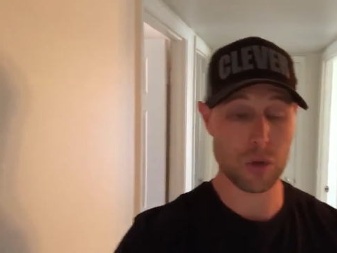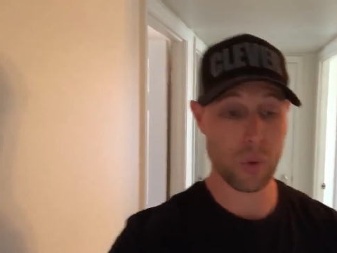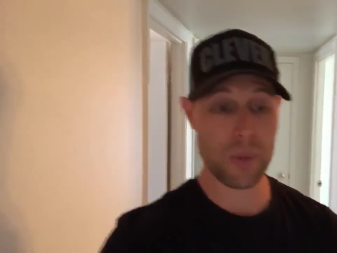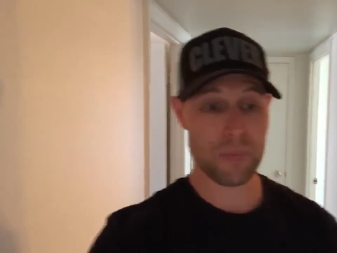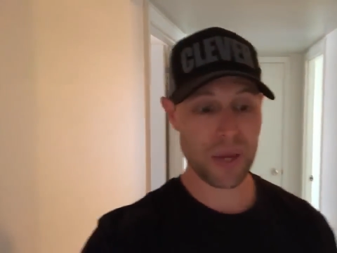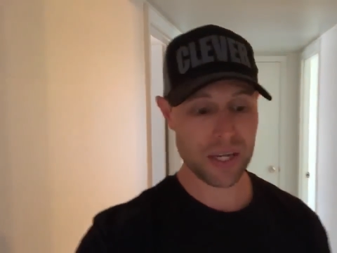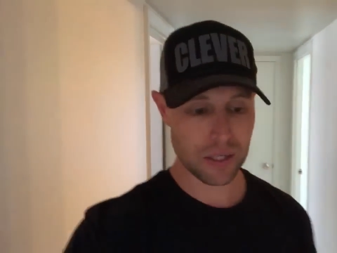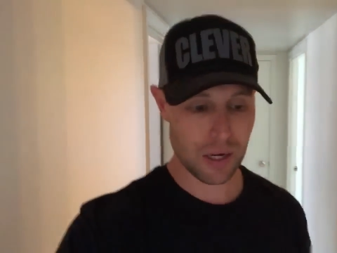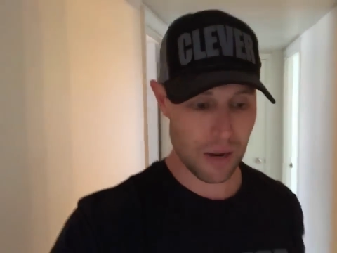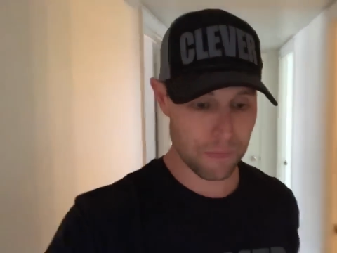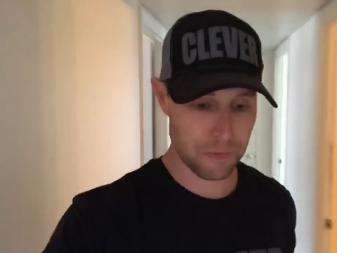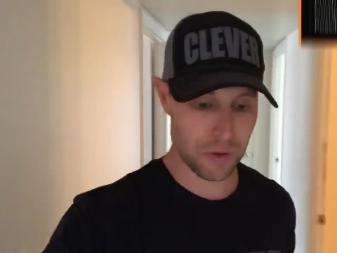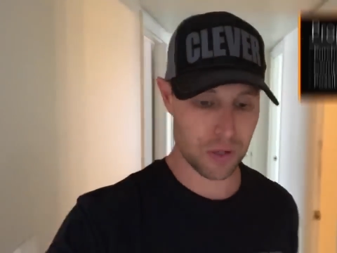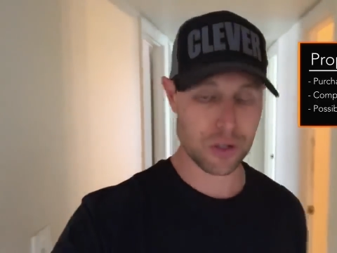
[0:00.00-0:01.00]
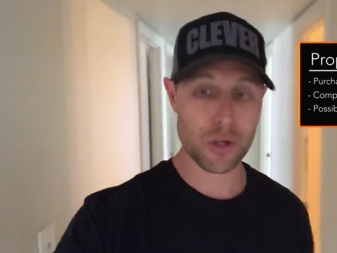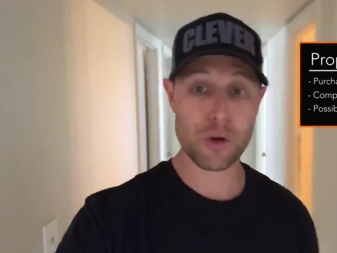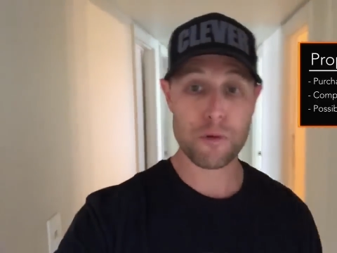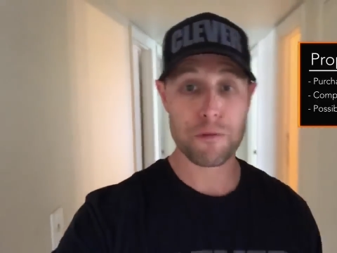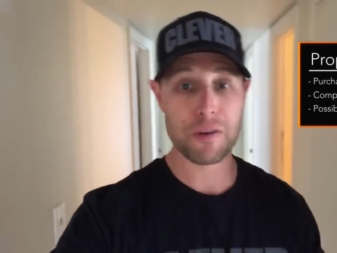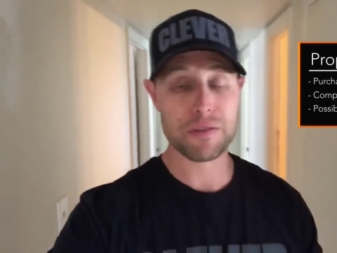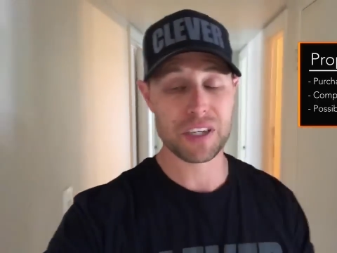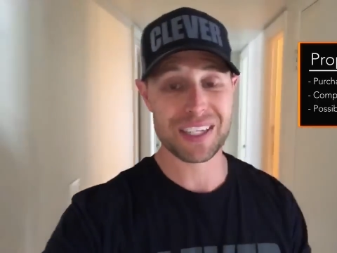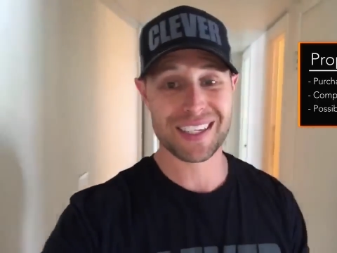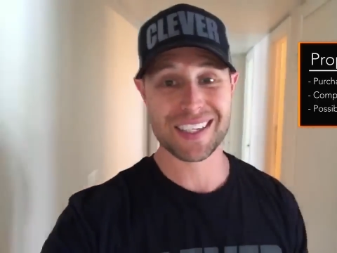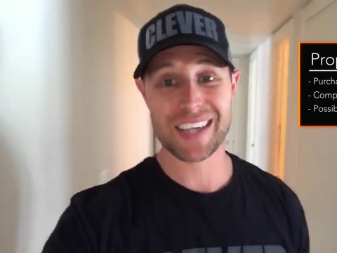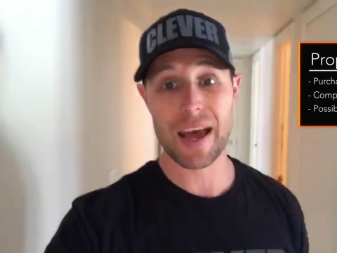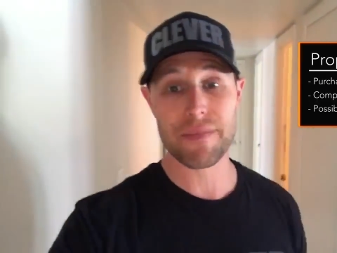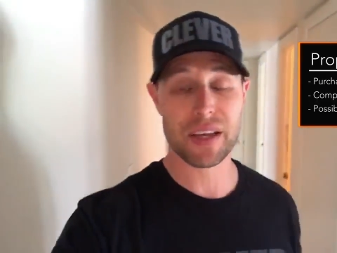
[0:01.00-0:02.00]
So we picked it up for
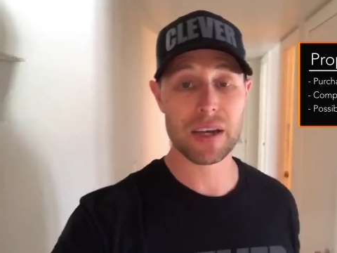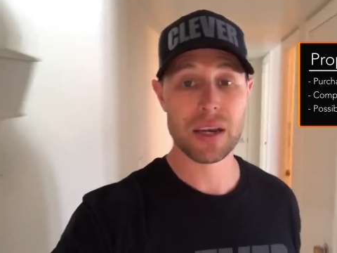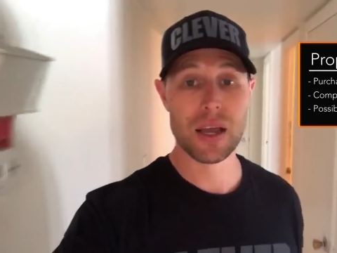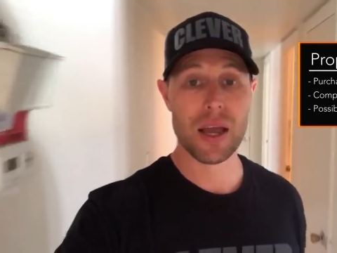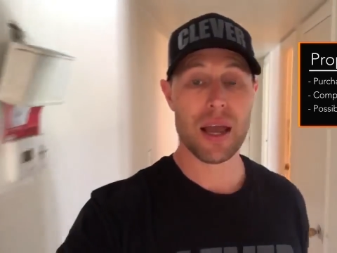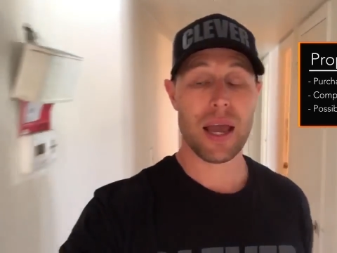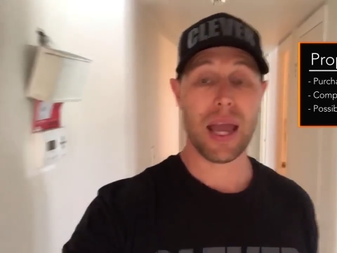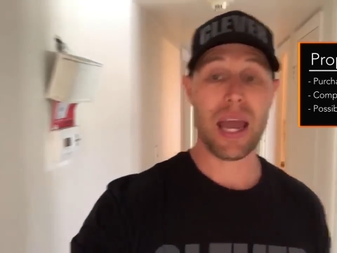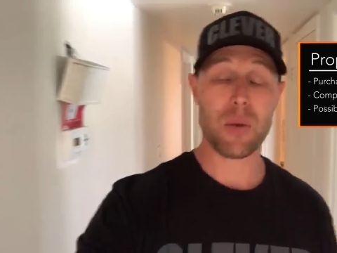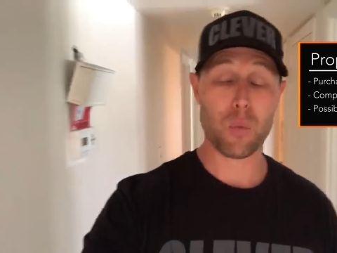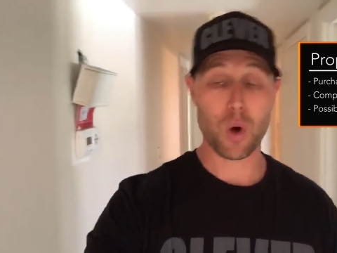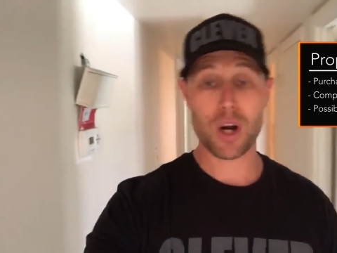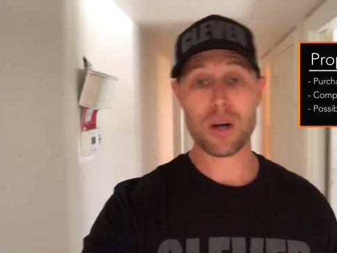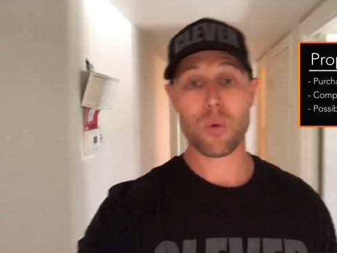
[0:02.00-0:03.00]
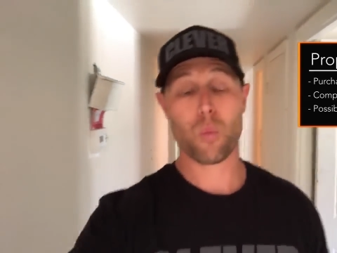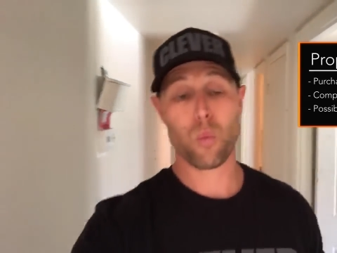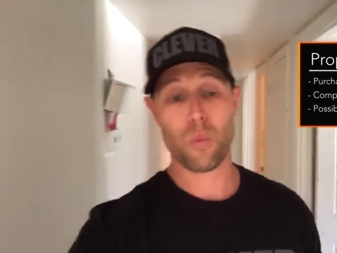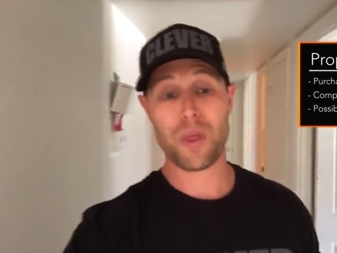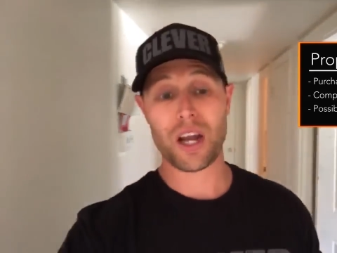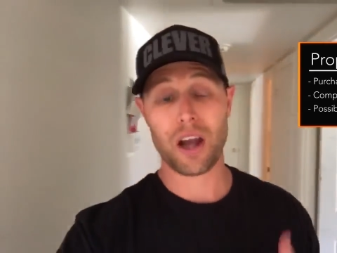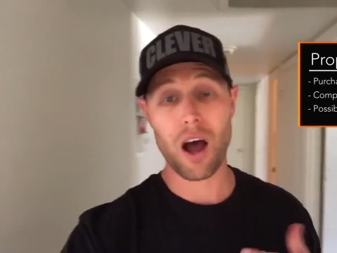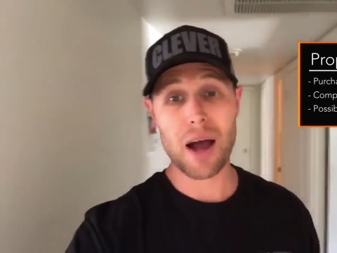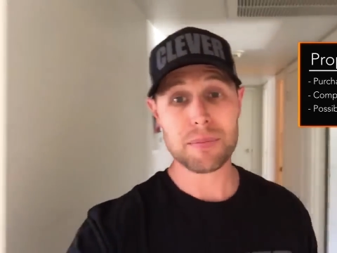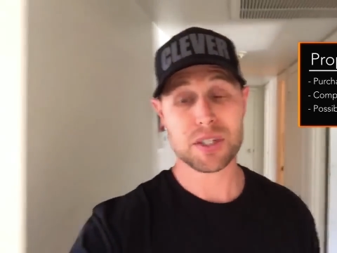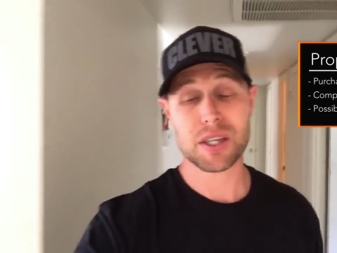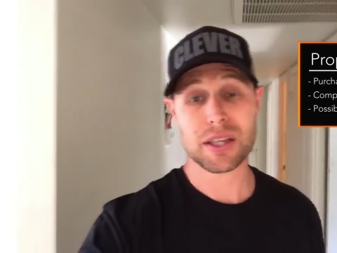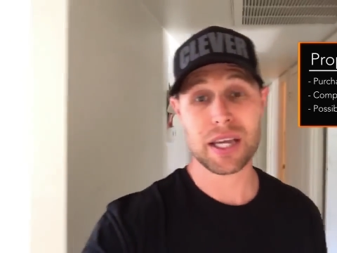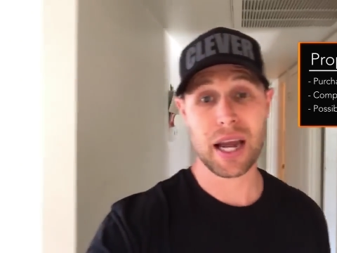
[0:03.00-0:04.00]
$257, and the
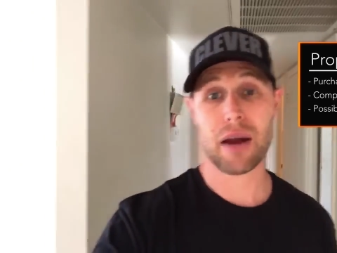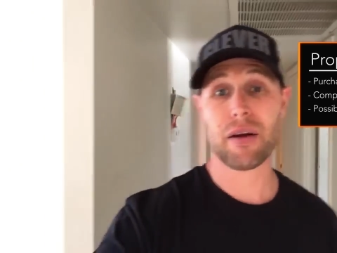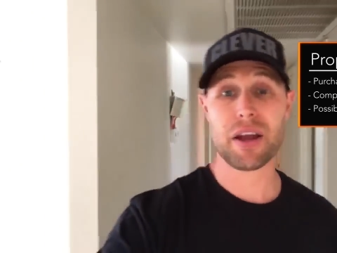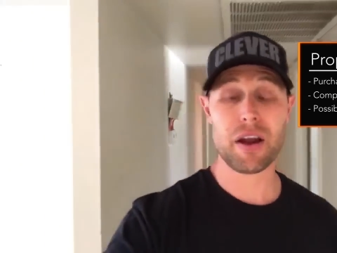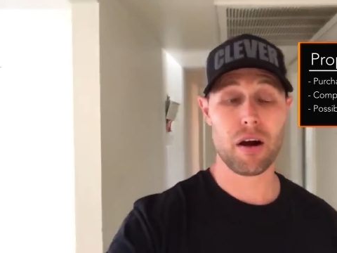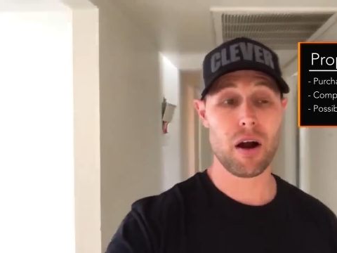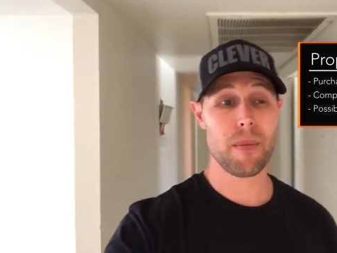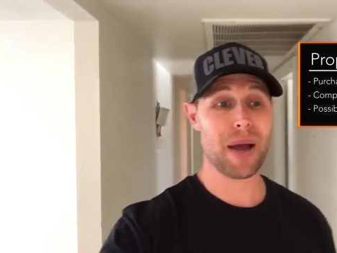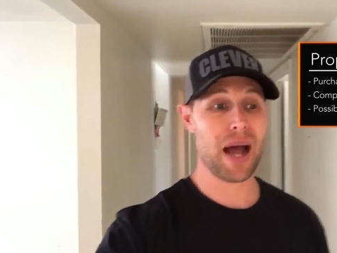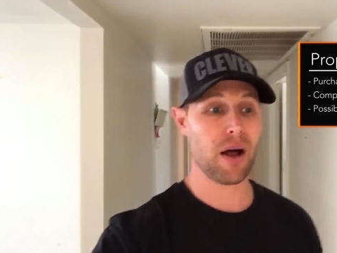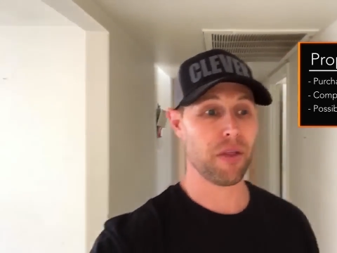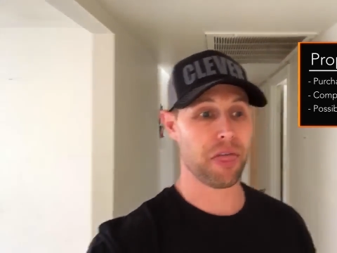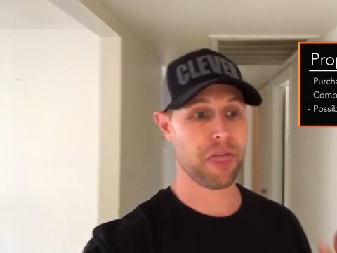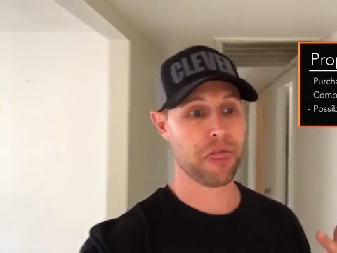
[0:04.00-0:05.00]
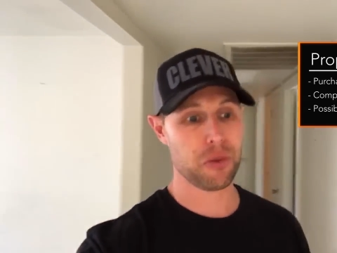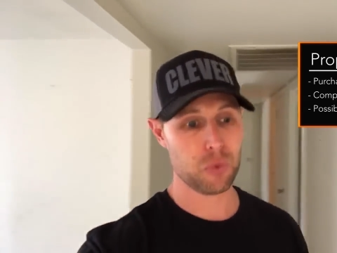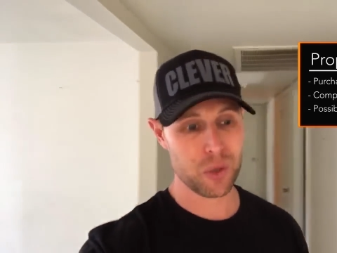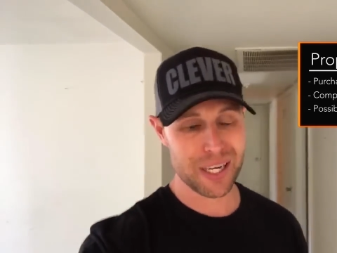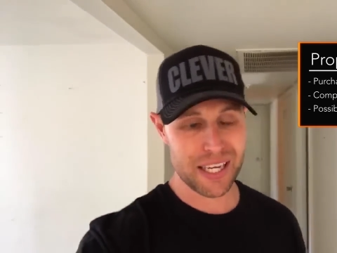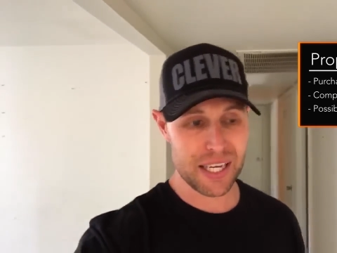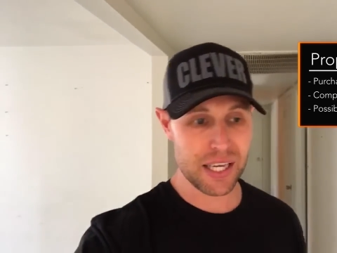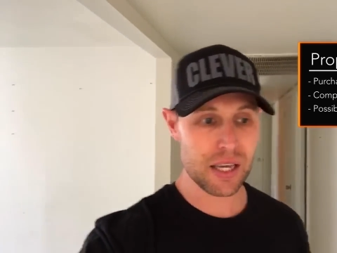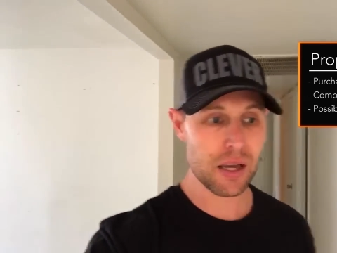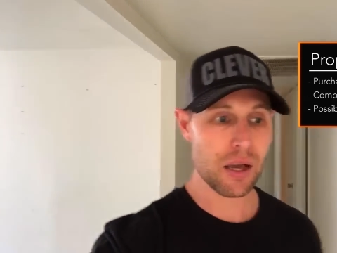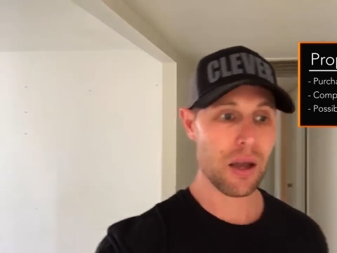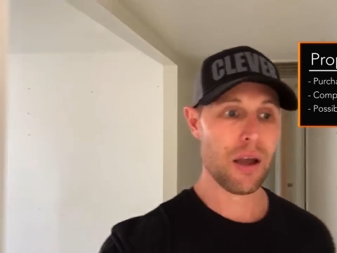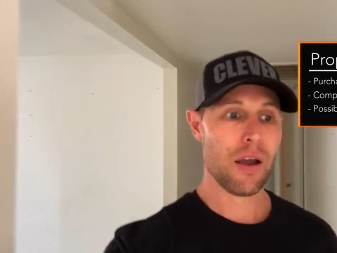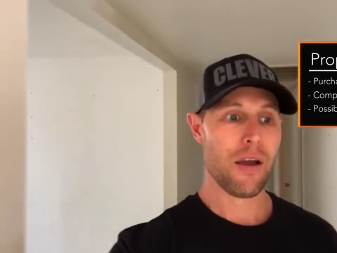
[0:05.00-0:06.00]
comps in the area are about $340